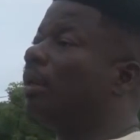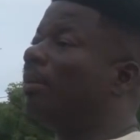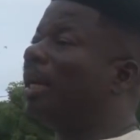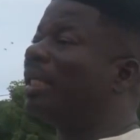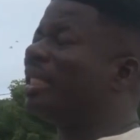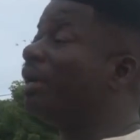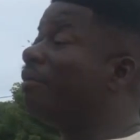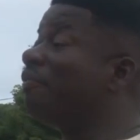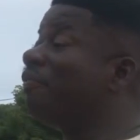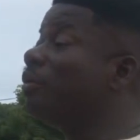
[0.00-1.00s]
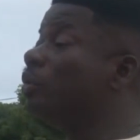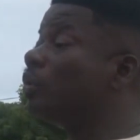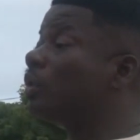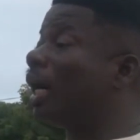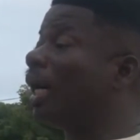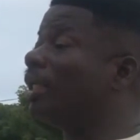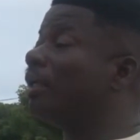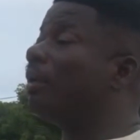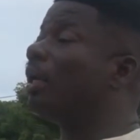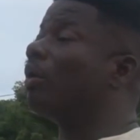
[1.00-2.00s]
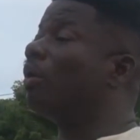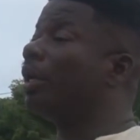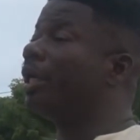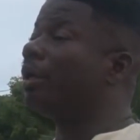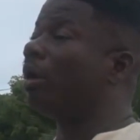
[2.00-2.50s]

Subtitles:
But they refused, and they were going